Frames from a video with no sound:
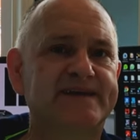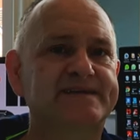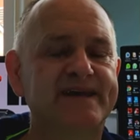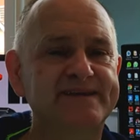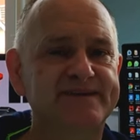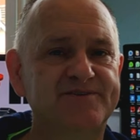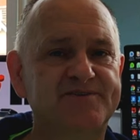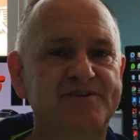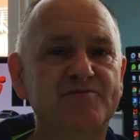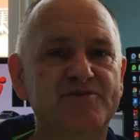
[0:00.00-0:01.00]
I tend to just
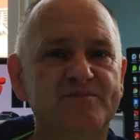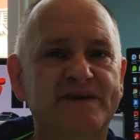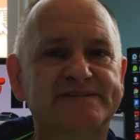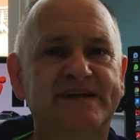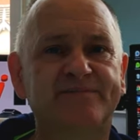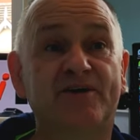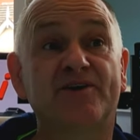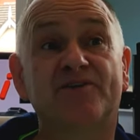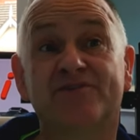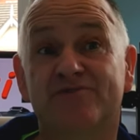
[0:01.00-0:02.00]
use unmanned tech, but I
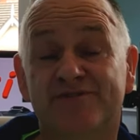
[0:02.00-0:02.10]
also use